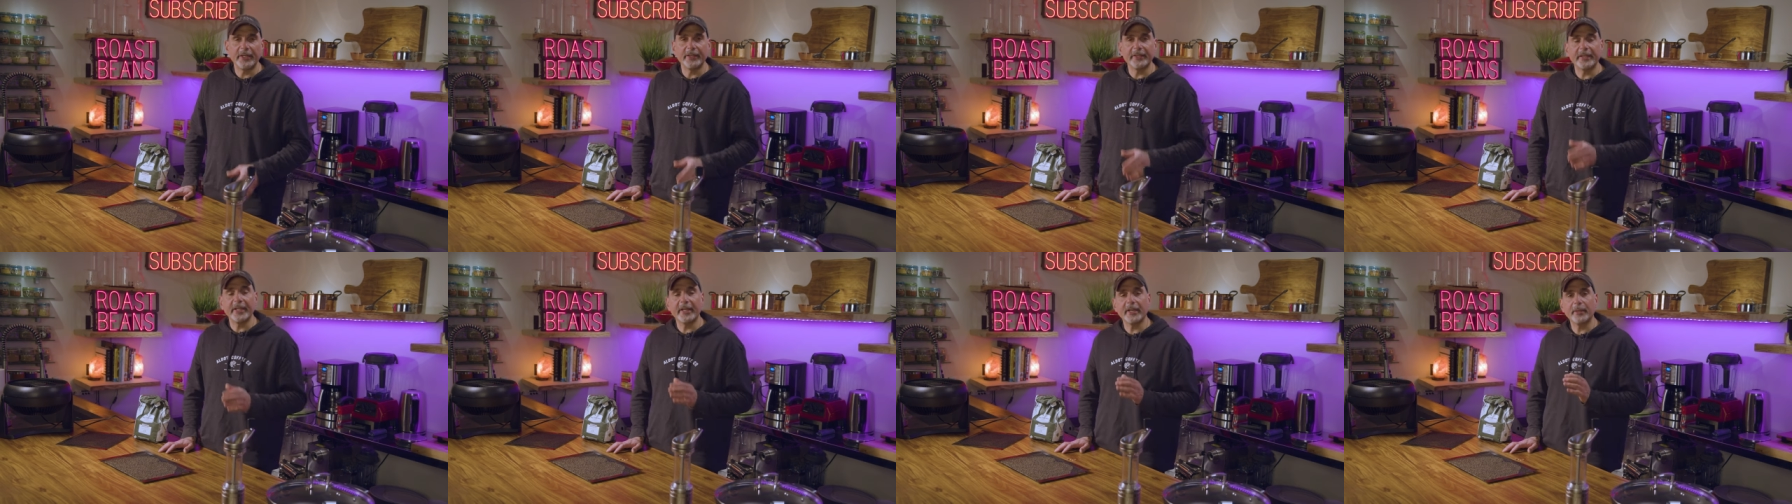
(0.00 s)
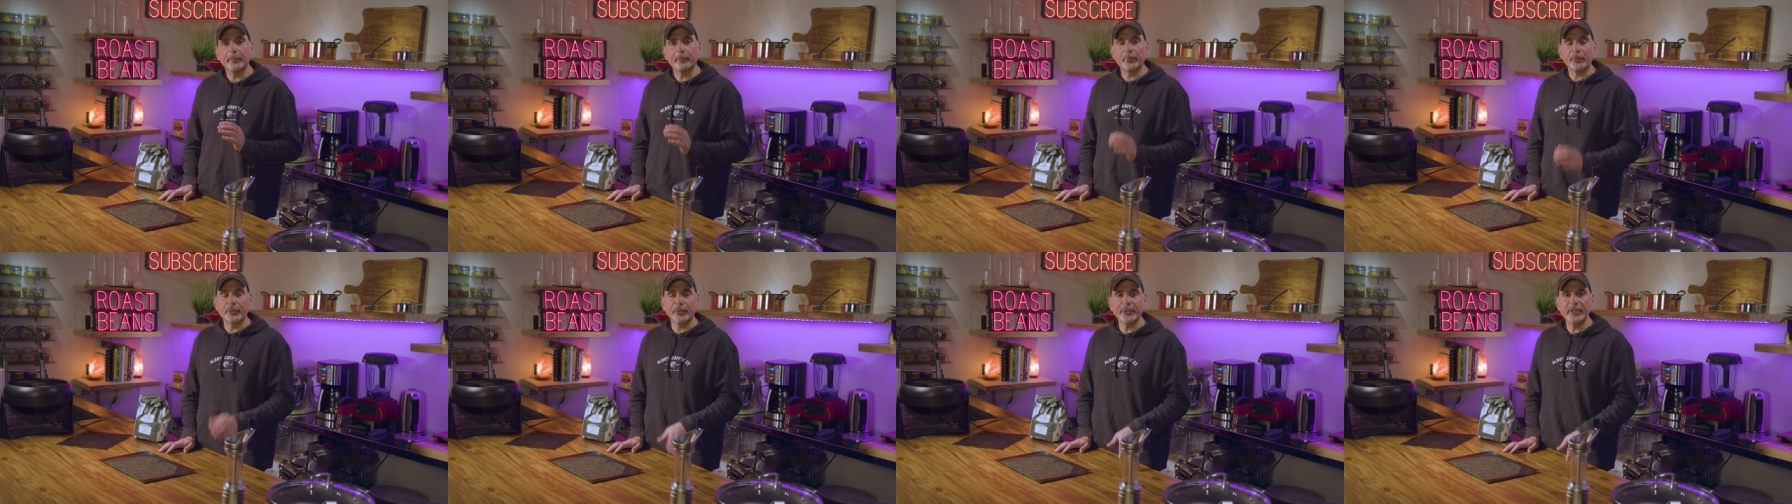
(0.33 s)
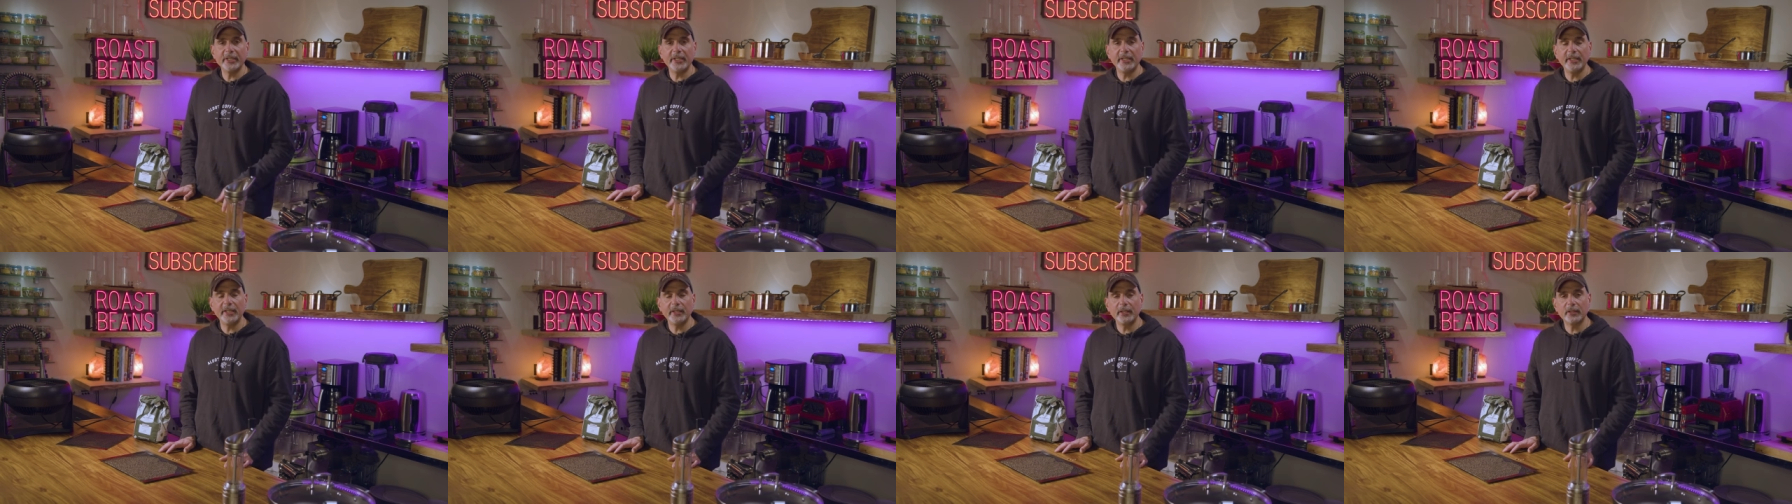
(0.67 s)
on and get it
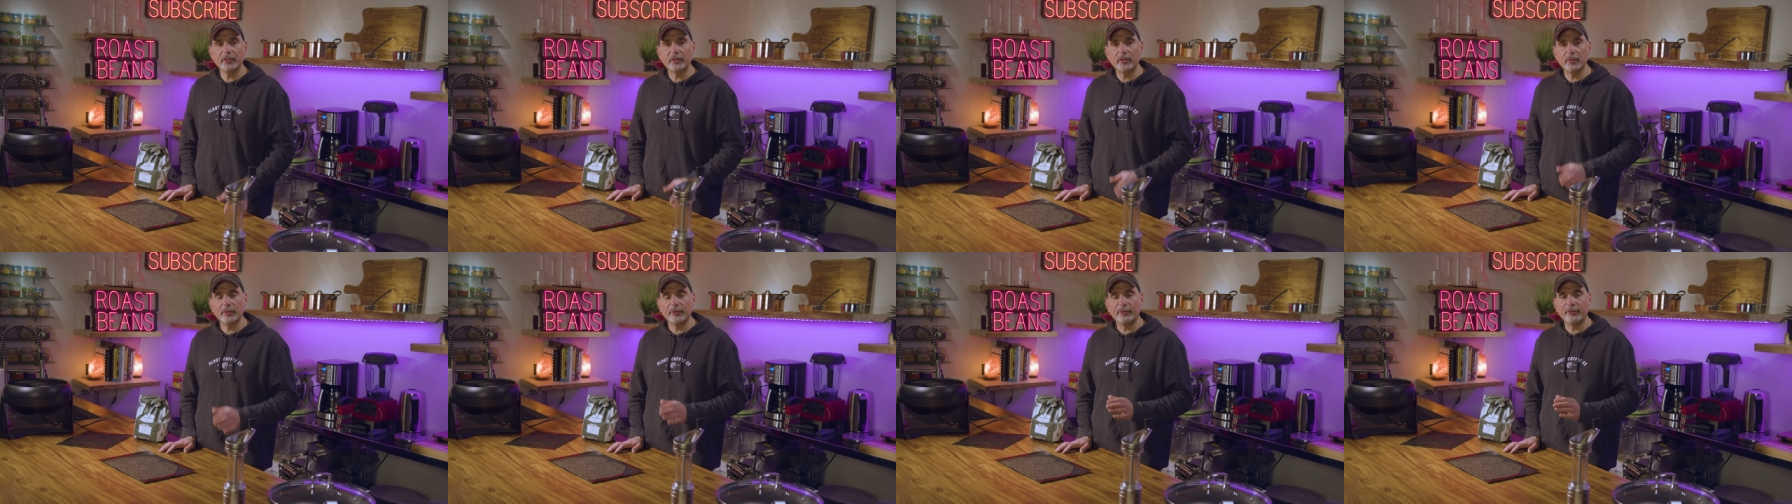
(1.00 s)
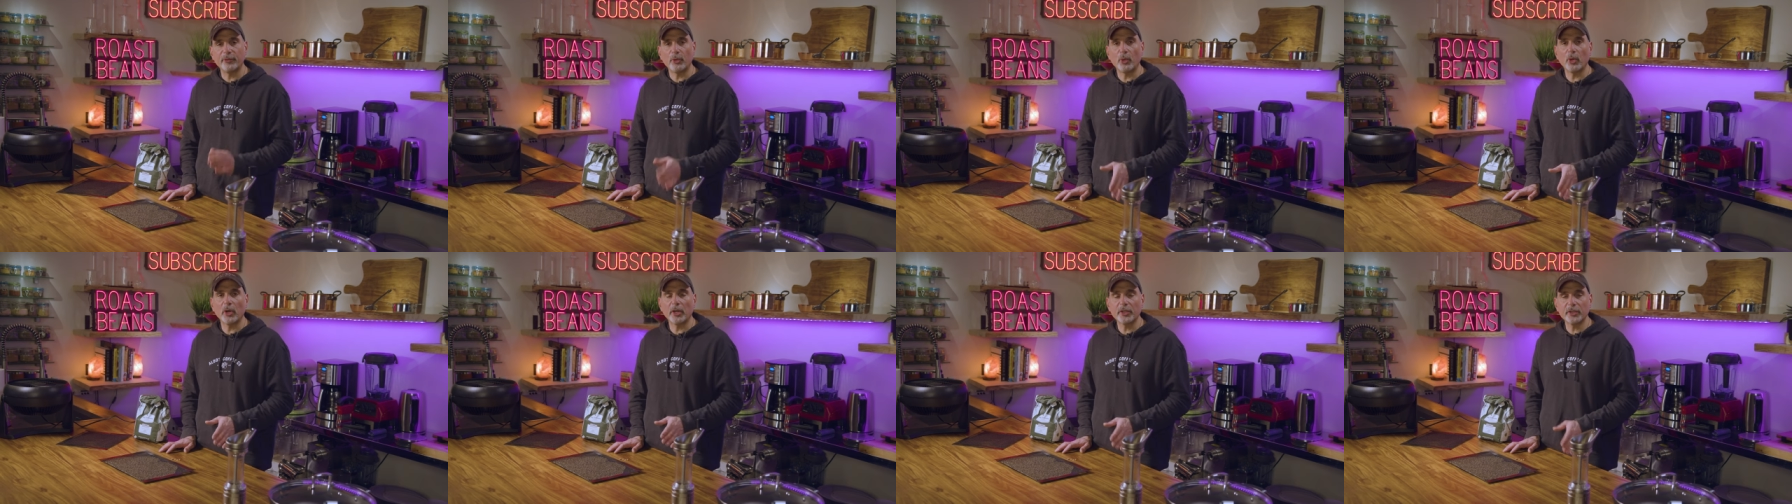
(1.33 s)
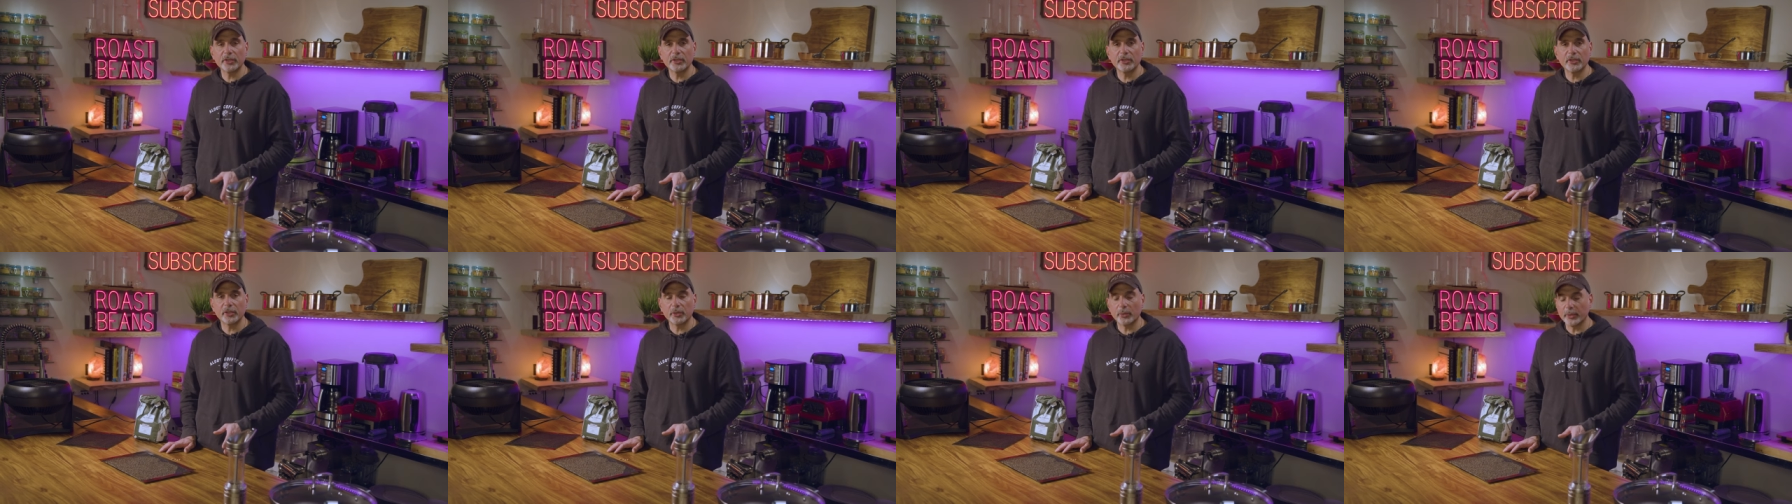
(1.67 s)
preheated to
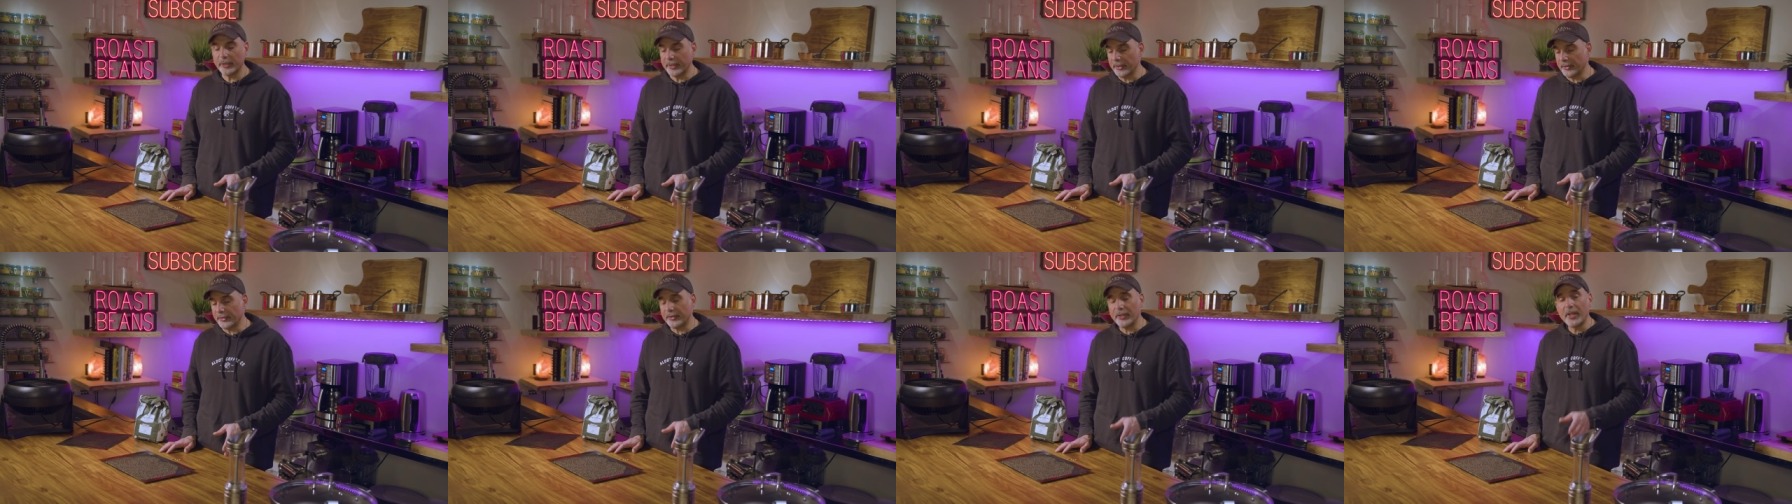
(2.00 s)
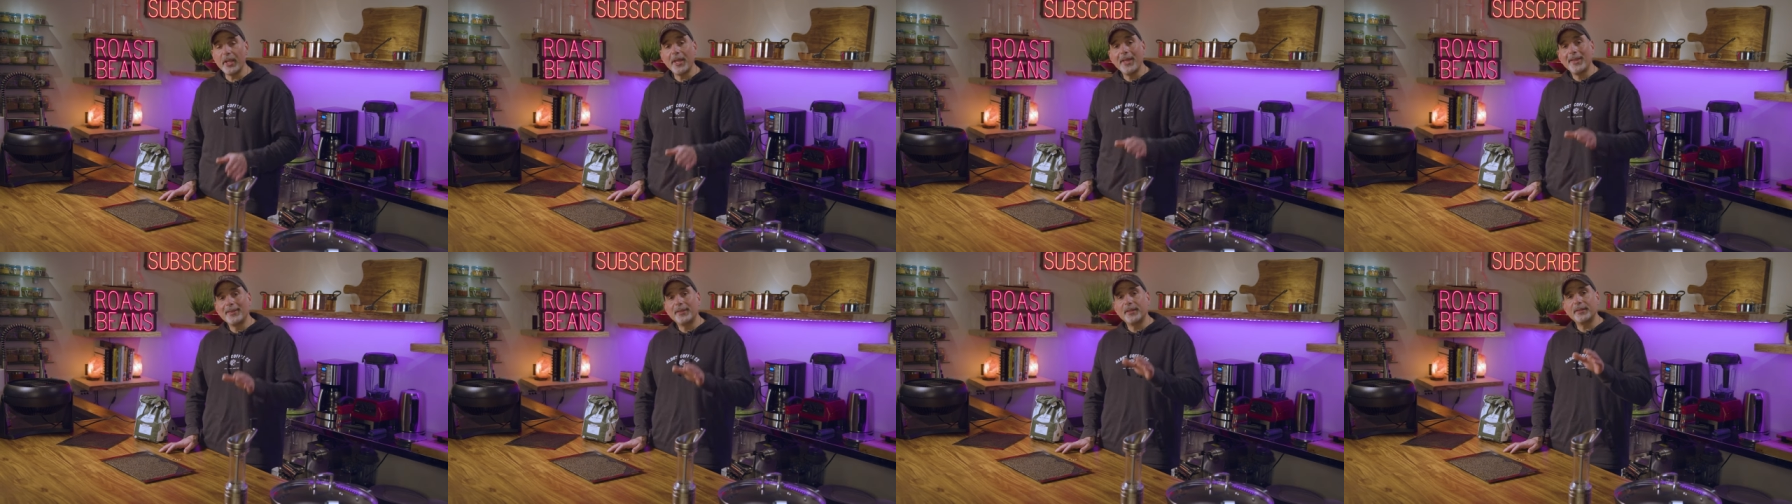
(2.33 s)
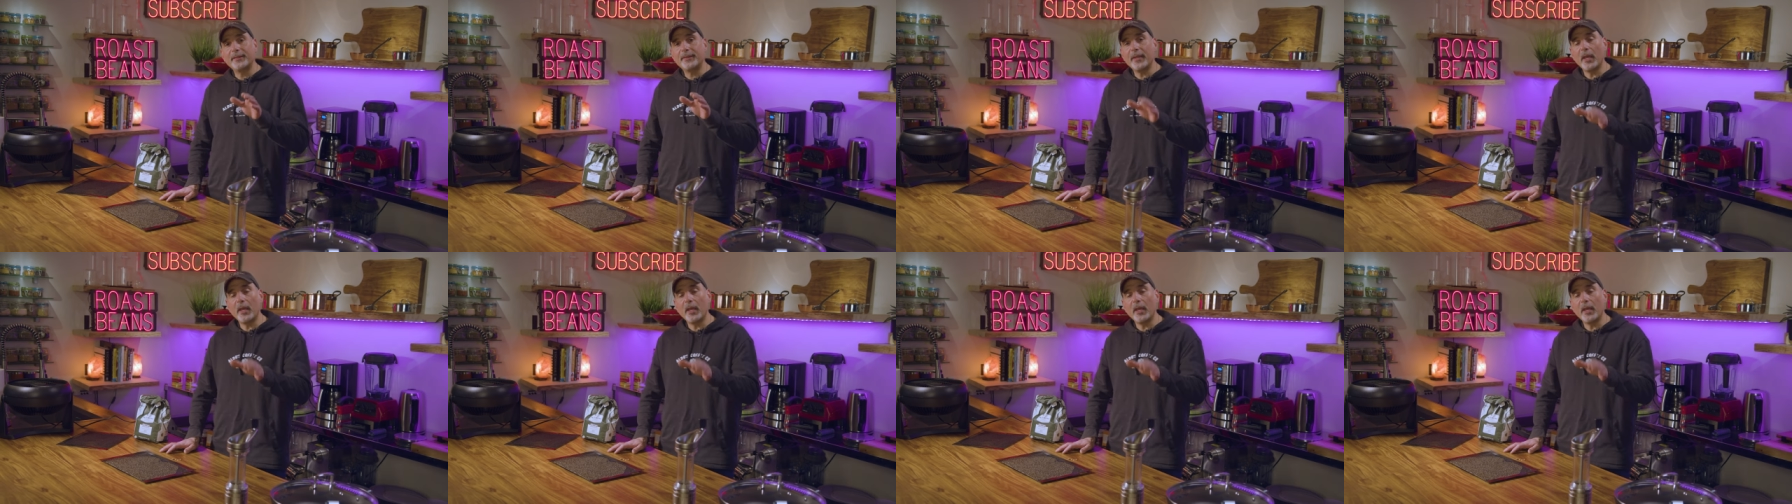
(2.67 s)
400 degrees.